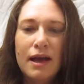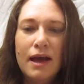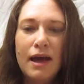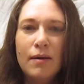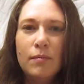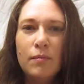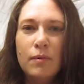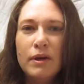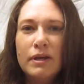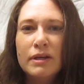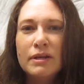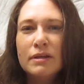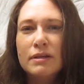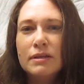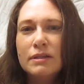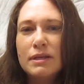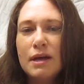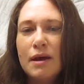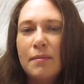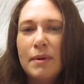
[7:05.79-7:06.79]
And one
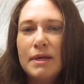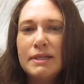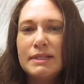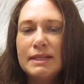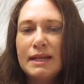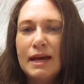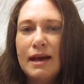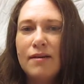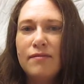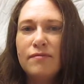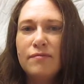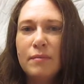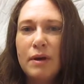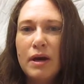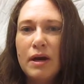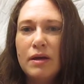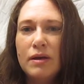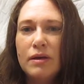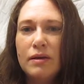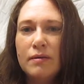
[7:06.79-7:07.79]
time I did have
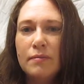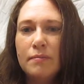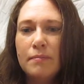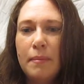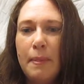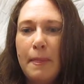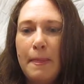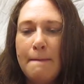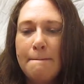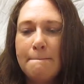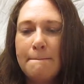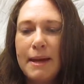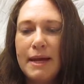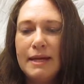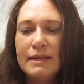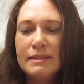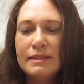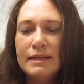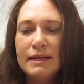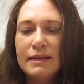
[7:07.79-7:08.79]
my
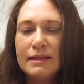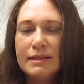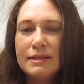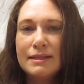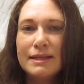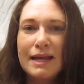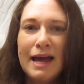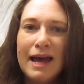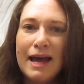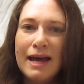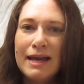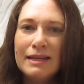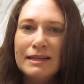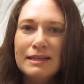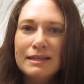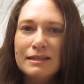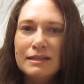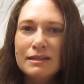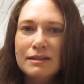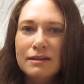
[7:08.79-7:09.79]
painting
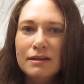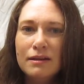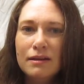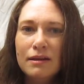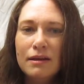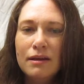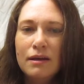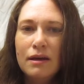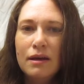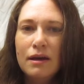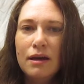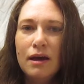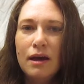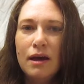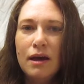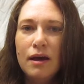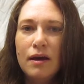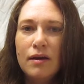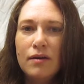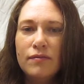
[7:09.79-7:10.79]
scanned
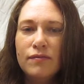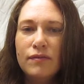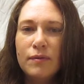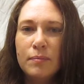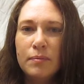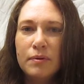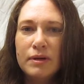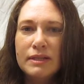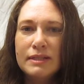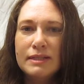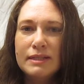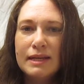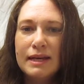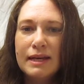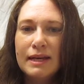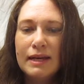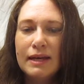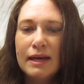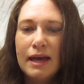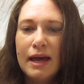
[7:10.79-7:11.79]
for
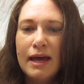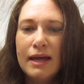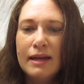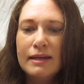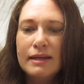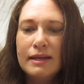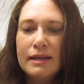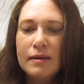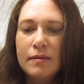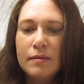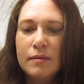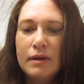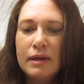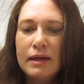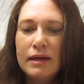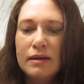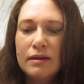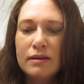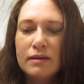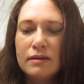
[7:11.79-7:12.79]
printing, and
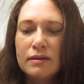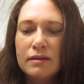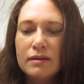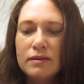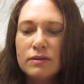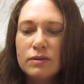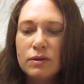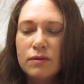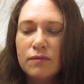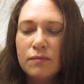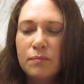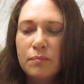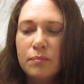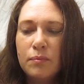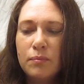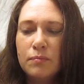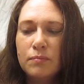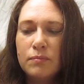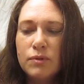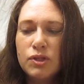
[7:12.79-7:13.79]
it sort of
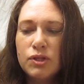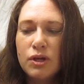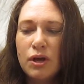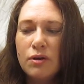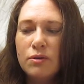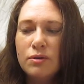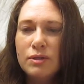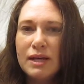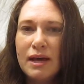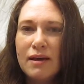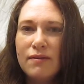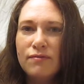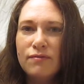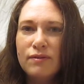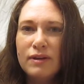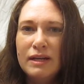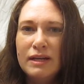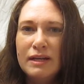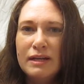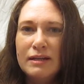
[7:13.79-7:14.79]
showed
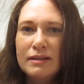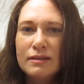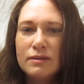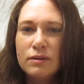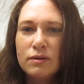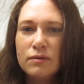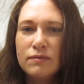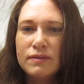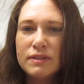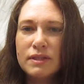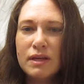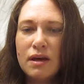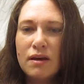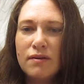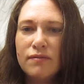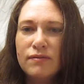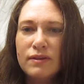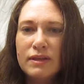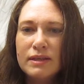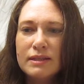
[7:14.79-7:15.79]
every sort of
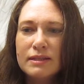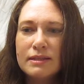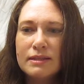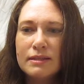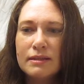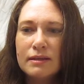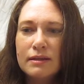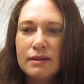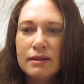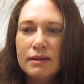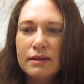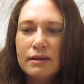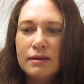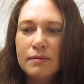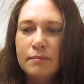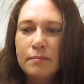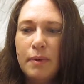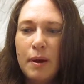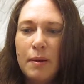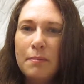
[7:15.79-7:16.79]
surface
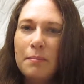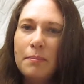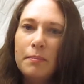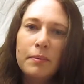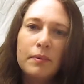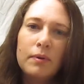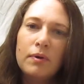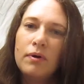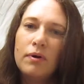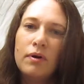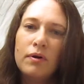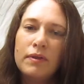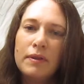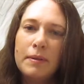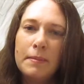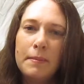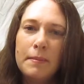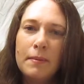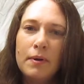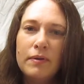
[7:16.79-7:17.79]
bump on
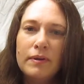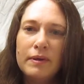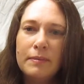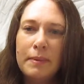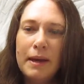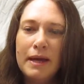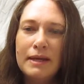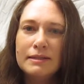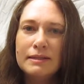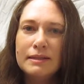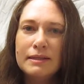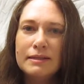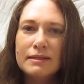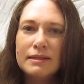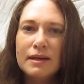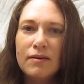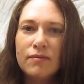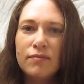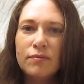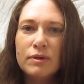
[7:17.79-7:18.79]
the painting
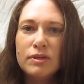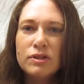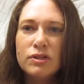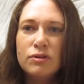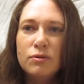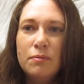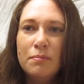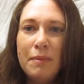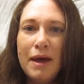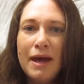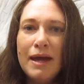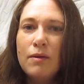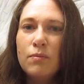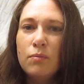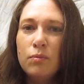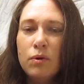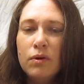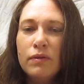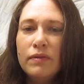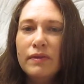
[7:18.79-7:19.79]
itself, which you may
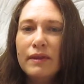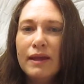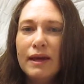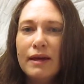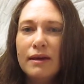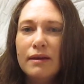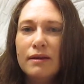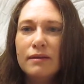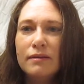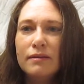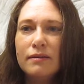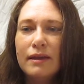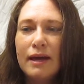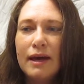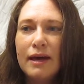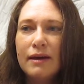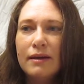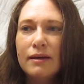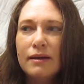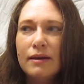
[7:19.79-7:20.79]
want that